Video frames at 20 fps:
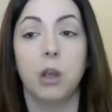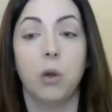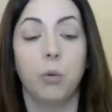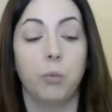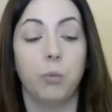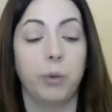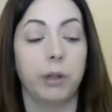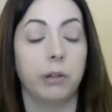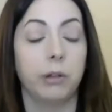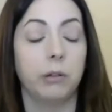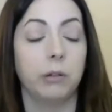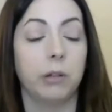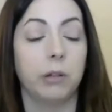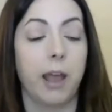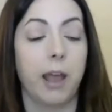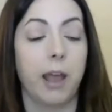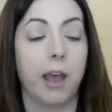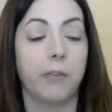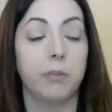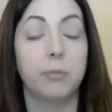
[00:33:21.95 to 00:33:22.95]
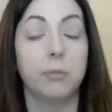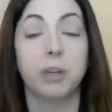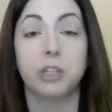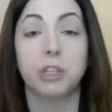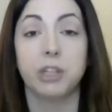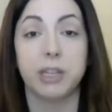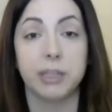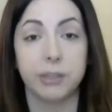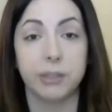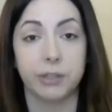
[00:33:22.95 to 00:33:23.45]
will have a much
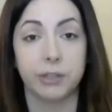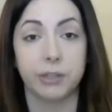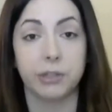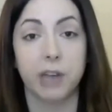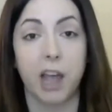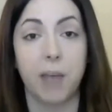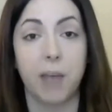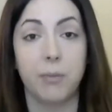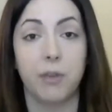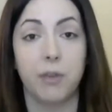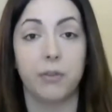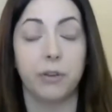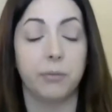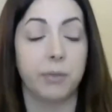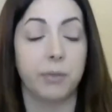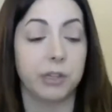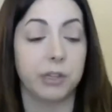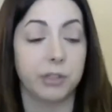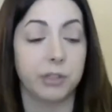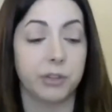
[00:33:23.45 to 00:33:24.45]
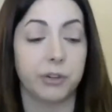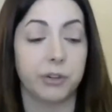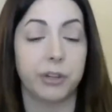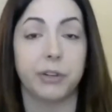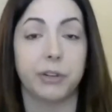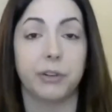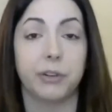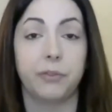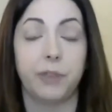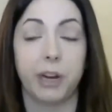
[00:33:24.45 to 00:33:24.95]
easier time of administering
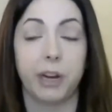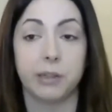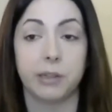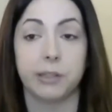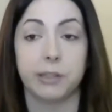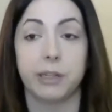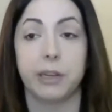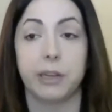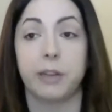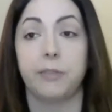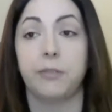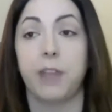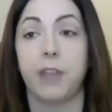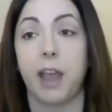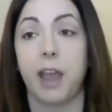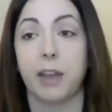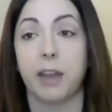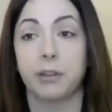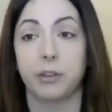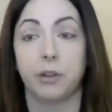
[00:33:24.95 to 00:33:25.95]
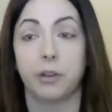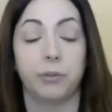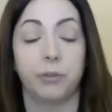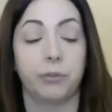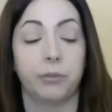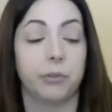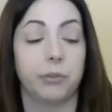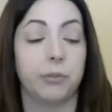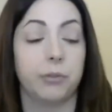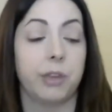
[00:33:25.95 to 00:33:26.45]
your affairs than if they had to go
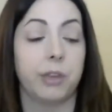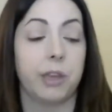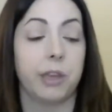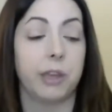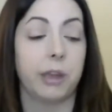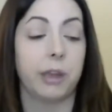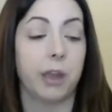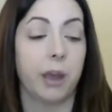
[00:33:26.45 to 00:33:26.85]
through the